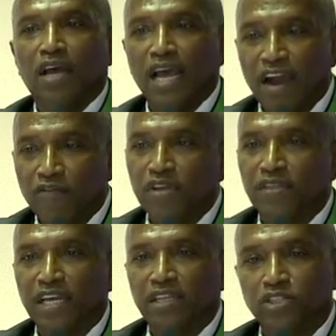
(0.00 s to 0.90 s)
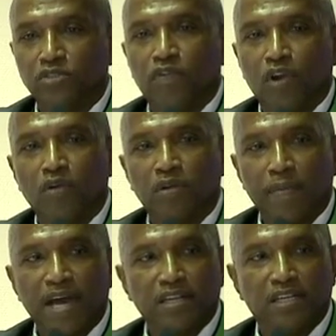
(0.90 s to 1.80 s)
everything that you've learned
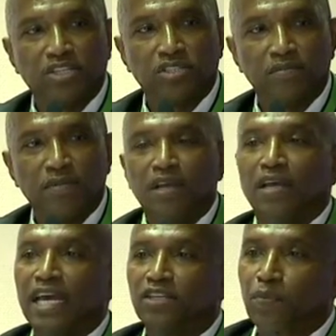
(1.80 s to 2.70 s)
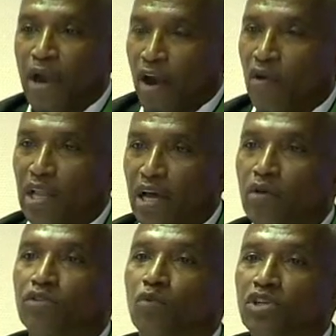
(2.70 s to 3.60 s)
about addiction is
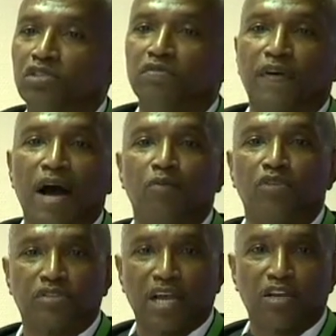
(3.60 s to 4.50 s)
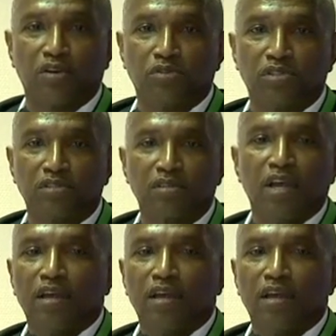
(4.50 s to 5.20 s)
parallel to what you find with psychosis.